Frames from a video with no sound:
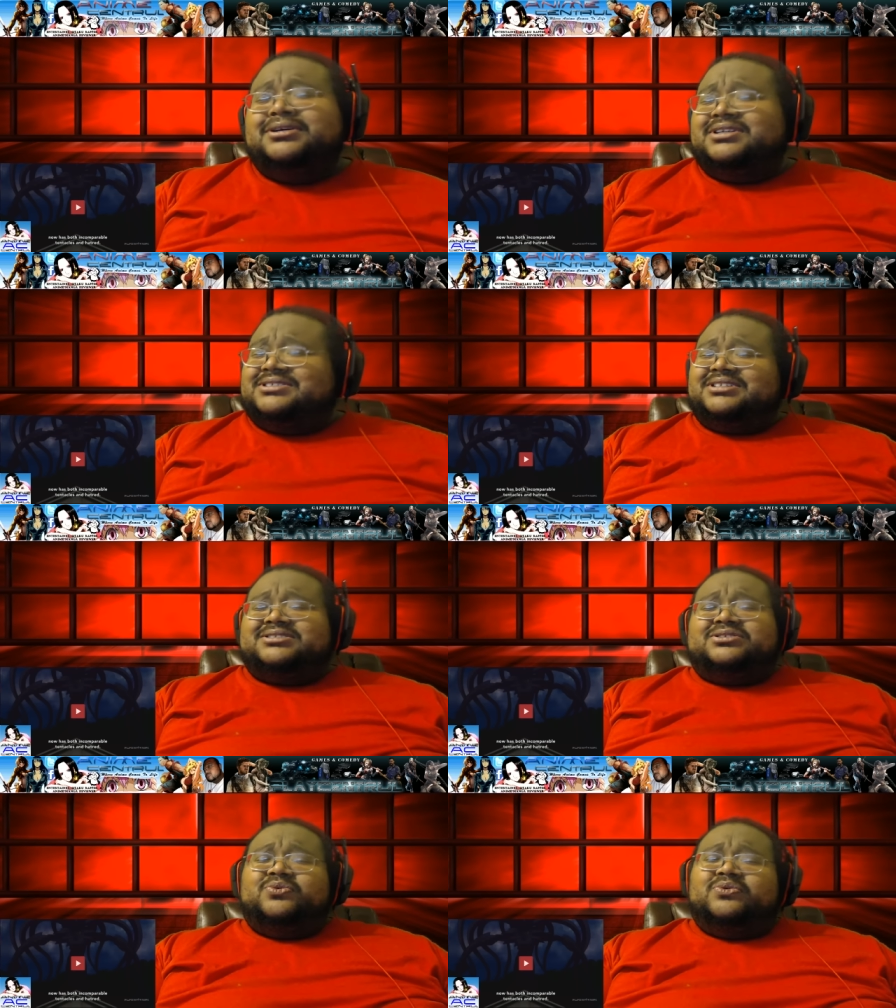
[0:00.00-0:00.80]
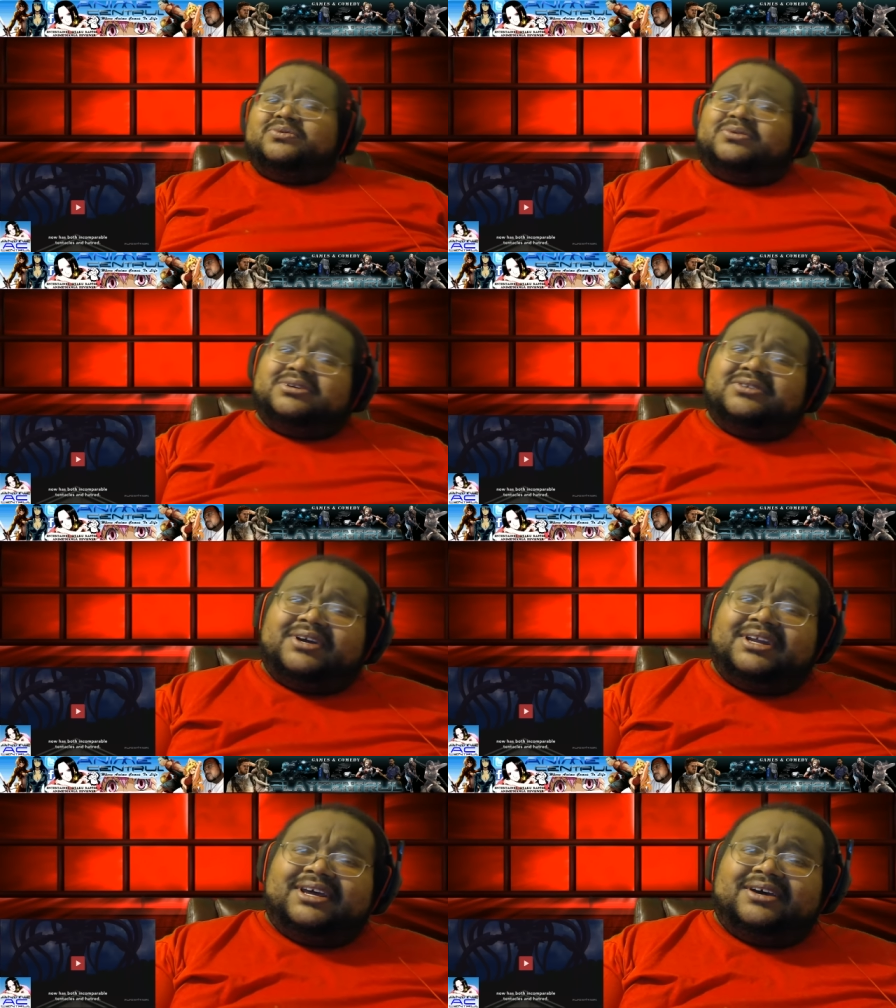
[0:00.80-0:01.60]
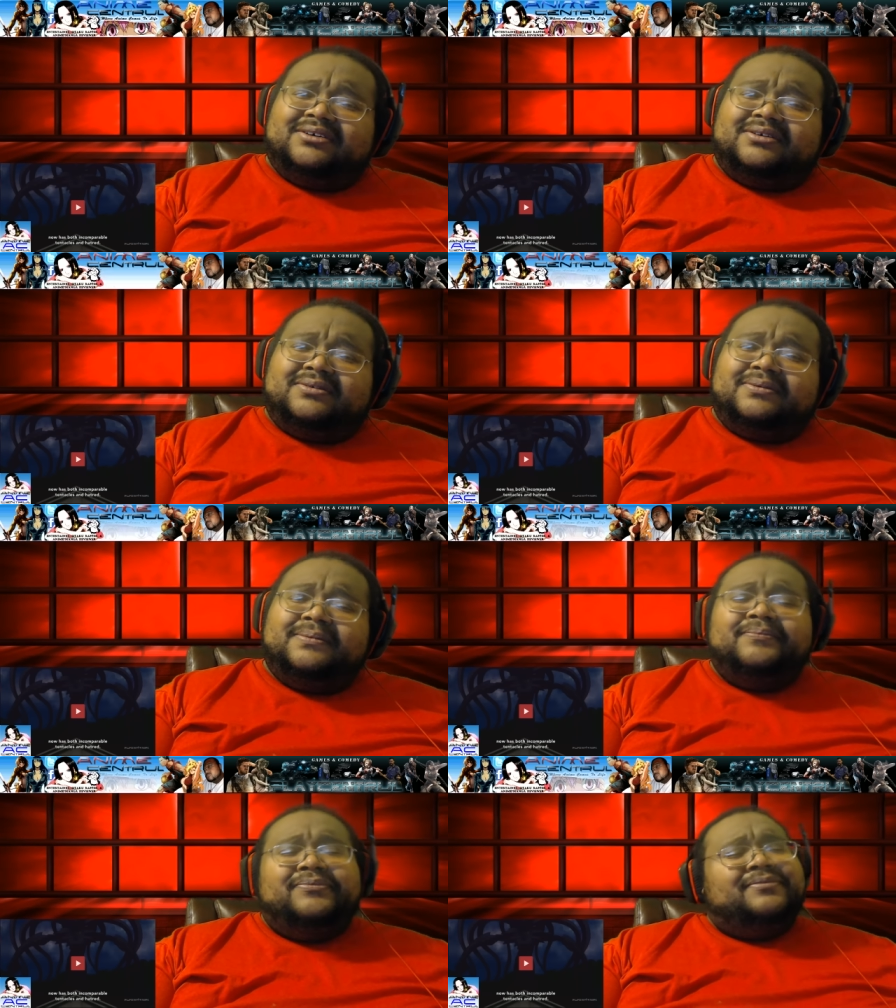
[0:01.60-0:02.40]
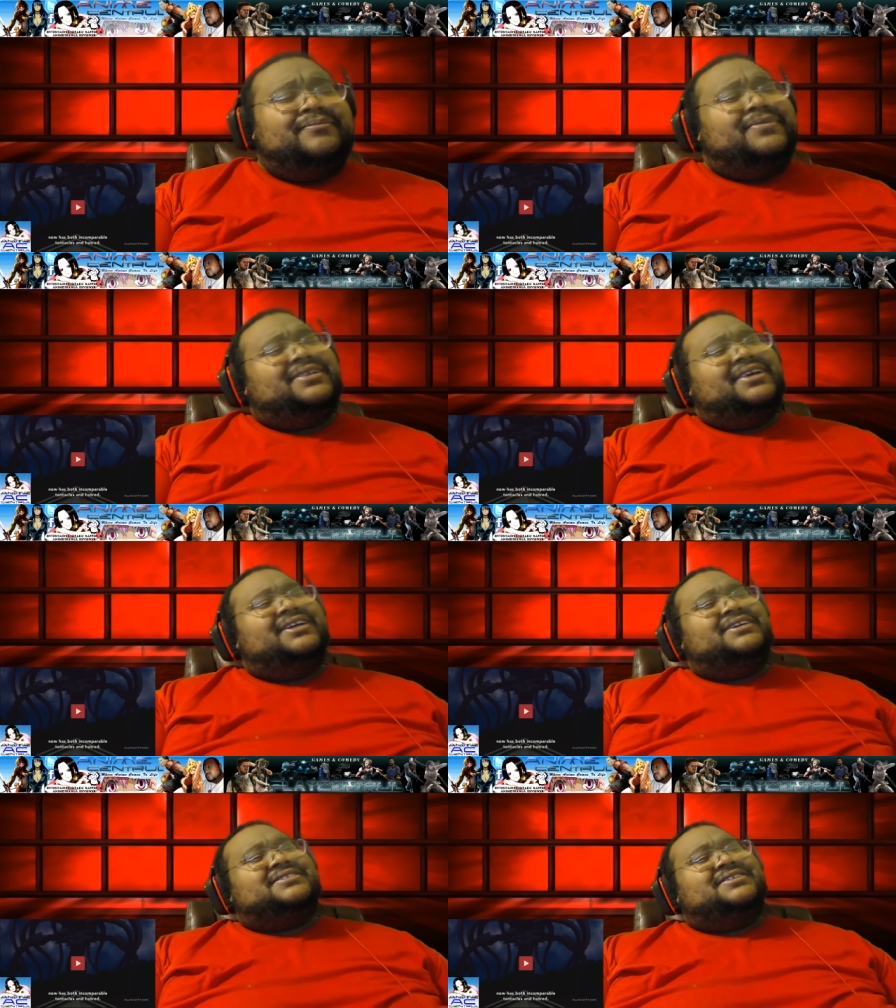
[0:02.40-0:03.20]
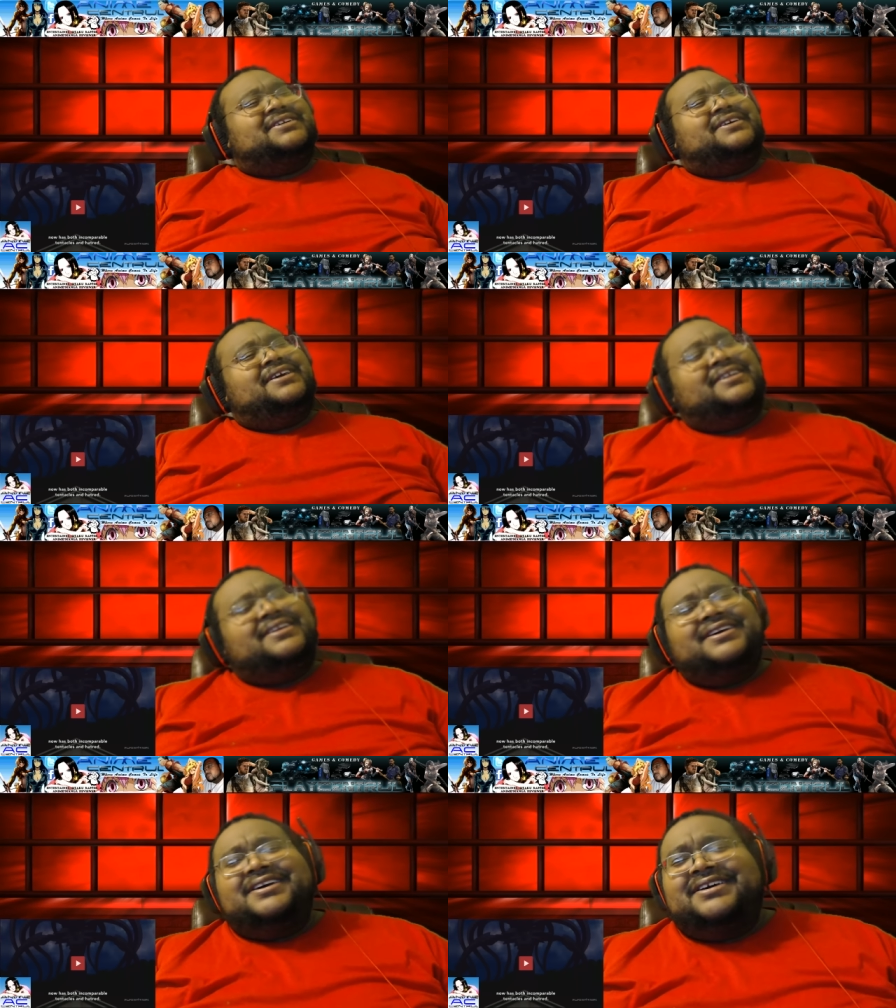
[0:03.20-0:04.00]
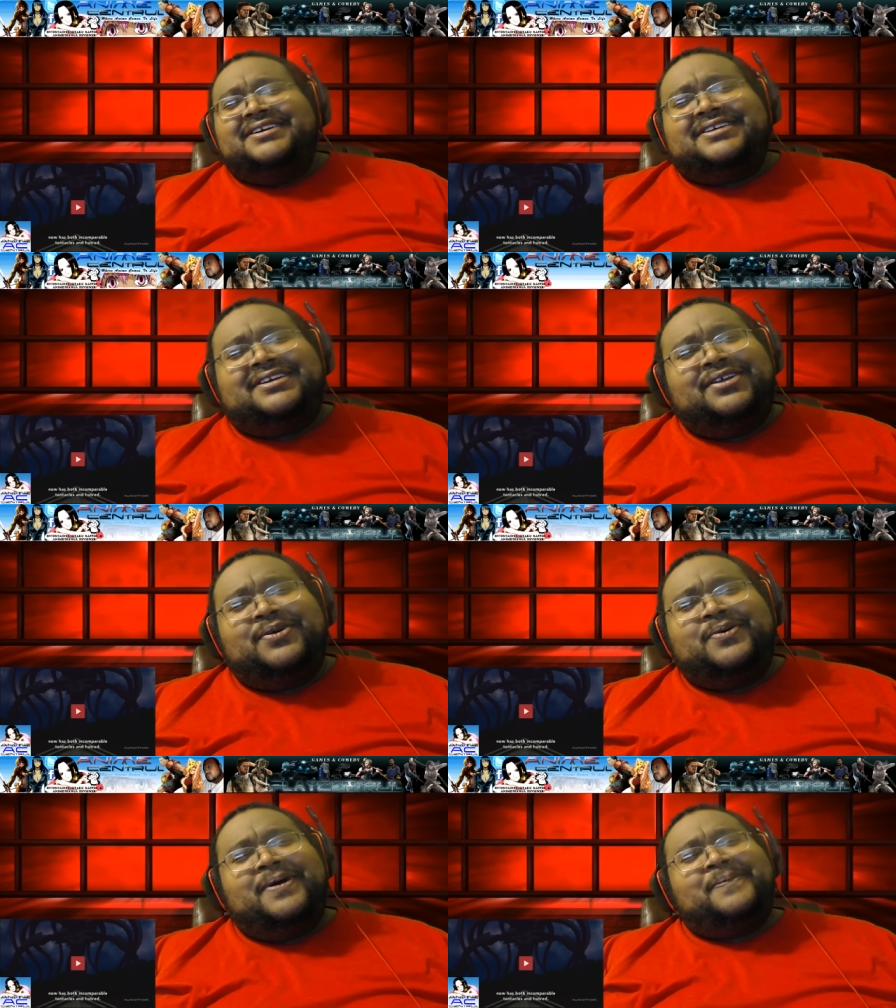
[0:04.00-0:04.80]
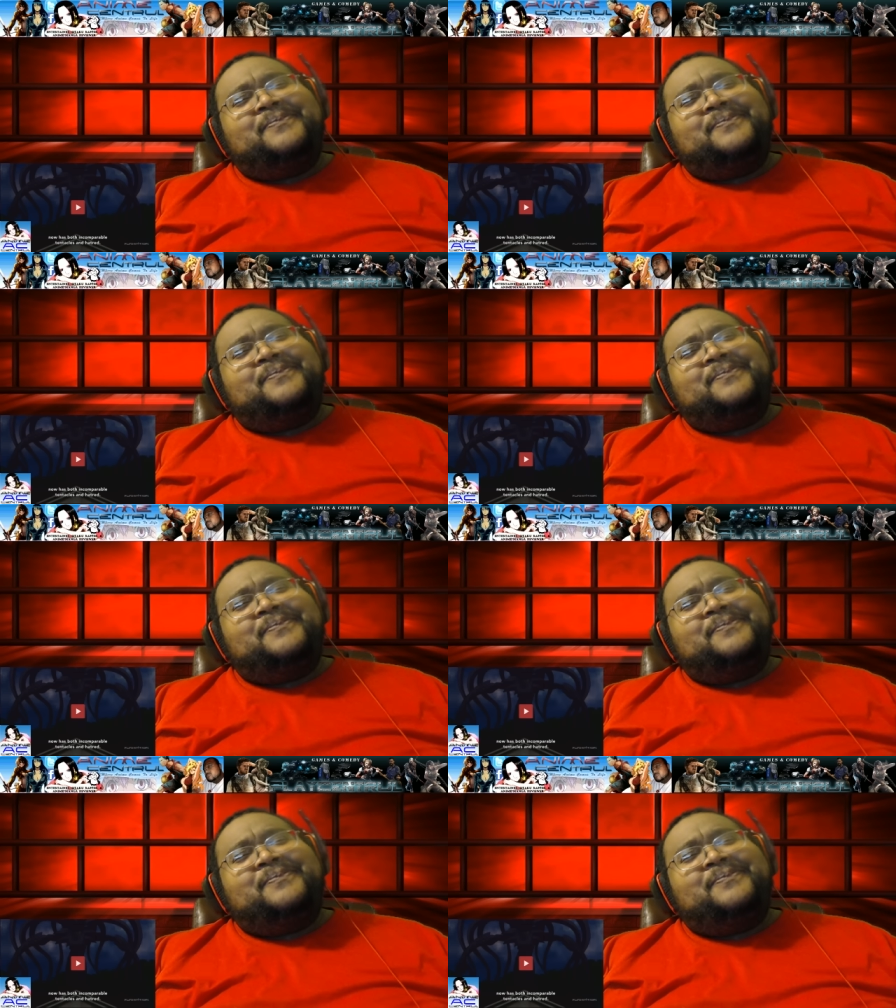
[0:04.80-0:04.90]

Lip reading: It's like 2-on-1 right now, yo. But then he's like, you know what?